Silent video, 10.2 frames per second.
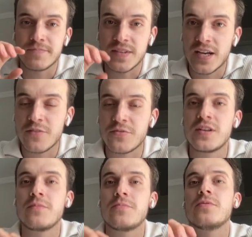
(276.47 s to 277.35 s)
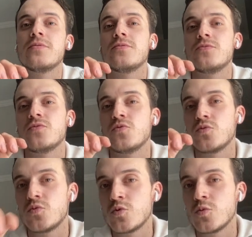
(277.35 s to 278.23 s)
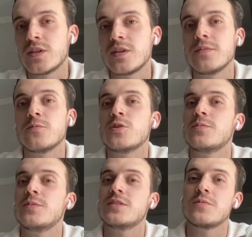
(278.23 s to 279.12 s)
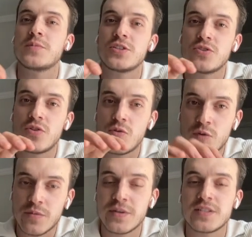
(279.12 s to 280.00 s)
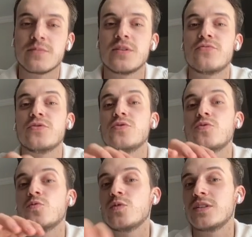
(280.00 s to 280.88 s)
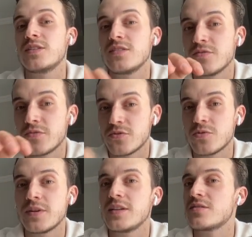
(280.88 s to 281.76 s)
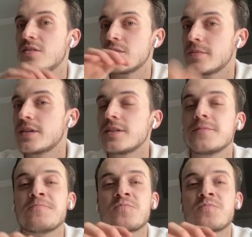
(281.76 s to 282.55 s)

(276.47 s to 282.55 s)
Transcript: dive deep to what um, what makes them special, what makes them different, what Voltnobi is all about